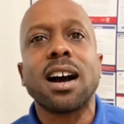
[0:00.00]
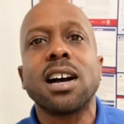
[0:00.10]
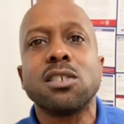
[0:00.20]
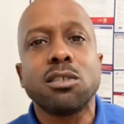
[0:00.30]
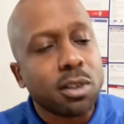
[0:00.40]

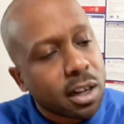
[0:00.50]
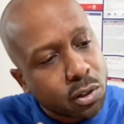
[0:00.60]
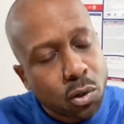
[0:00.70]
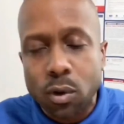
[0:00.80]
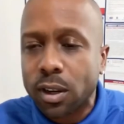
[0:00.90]
eye on you, and I
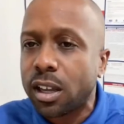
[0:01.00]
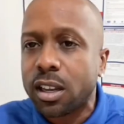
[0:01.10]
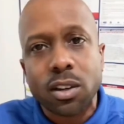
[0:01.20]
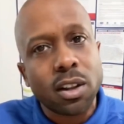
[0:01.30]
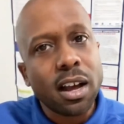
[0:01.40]
can go
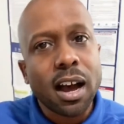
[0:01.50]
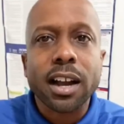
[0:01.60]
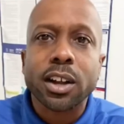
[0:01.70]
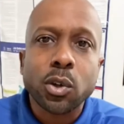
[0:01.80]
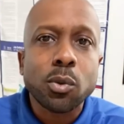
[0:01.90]
ahead and
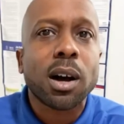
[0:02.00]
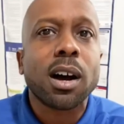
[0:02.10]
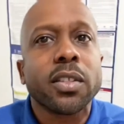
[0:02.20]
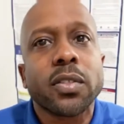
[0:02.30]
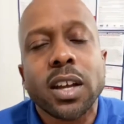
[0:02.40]
I can do my
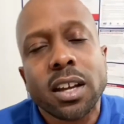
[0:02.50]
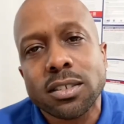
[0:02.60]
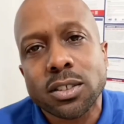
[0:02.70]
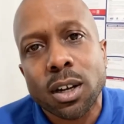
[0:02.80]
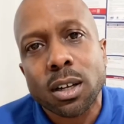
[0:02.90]
other
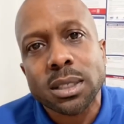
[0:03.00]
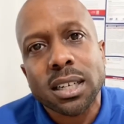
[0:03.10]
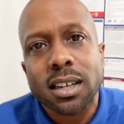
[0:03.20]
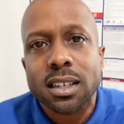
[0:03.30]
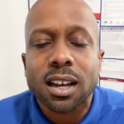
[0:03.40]
things. You know what I'm
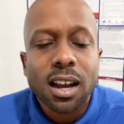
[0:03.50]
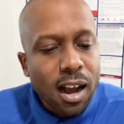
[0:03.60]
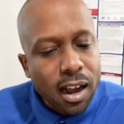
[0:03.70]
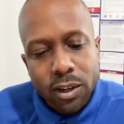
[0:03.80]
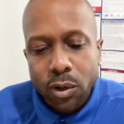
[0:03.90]
saying? I can
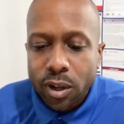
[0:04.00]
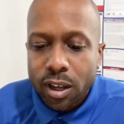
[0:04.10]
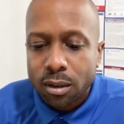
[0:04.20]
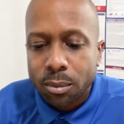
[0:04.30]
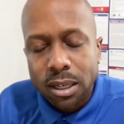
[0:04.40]
I can go
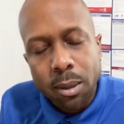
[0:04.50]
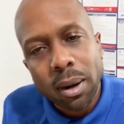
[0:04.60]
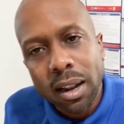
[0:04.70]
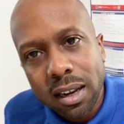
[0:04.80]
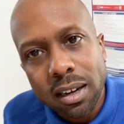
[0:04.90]
ahead and
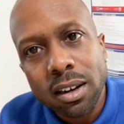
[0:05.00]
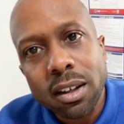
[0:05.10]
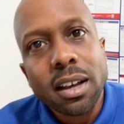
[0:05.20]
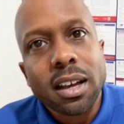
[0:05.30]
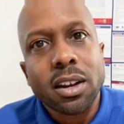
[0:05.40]
manipulate and
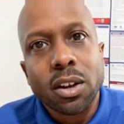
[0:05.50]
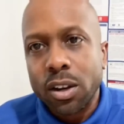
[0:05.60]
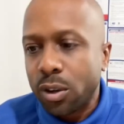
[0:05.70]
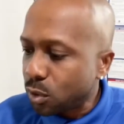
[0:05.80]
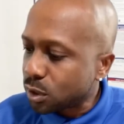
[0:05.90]
and,
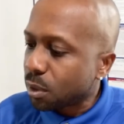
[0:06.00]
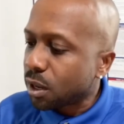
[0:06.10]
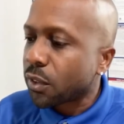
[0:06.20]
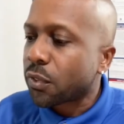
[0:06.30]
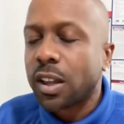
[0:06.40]
and do some
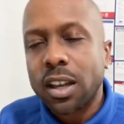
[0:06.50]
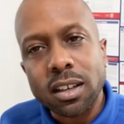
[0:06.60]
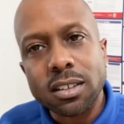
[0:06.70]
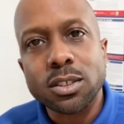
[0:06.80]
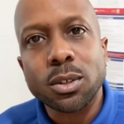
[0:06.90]
other
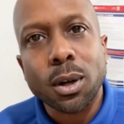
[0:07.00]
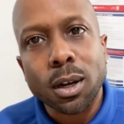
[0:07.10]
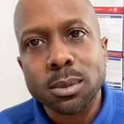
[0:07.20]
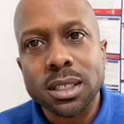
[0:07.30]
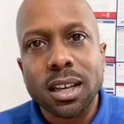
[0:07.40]
things. You know
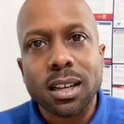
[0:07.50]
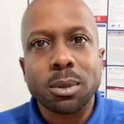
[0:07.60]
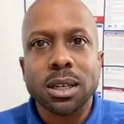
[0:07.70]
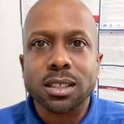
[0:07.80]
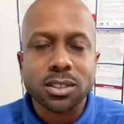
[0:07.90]
what I'm
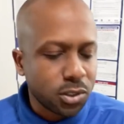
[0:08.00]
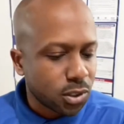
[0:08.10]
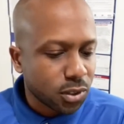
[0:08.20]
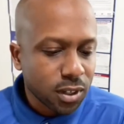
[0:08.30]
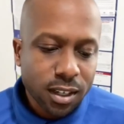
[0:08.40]
saying? Because you
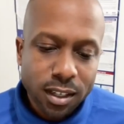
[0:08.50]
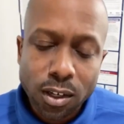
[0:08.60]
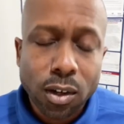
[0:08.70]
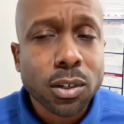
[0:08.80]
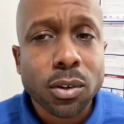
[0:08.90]
know
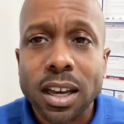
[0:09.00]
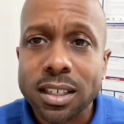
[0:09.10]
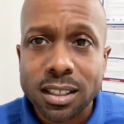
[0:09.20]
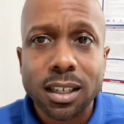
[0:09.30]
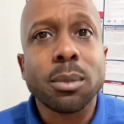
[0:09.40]
y'all know
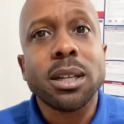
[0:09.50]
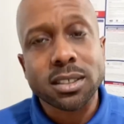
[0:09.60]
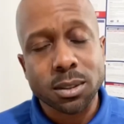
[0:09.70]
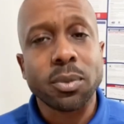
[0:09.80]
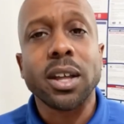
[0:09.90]
KC, I'm
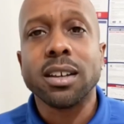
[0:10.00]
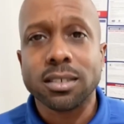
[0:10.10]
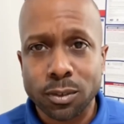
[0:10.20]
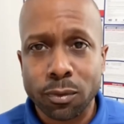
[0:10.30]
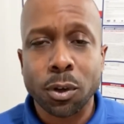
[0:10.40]
into some
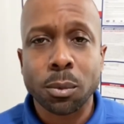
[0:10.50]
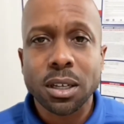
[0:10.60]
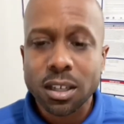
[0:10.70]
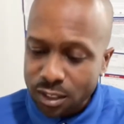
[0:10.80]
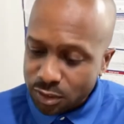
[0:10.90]
things. You feel
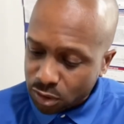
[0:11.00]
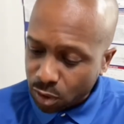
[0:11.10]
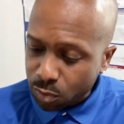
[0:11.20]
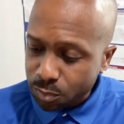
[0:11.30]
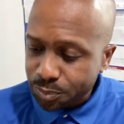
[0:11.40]
me?
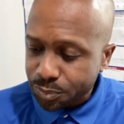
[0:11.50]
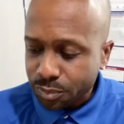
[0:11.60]
So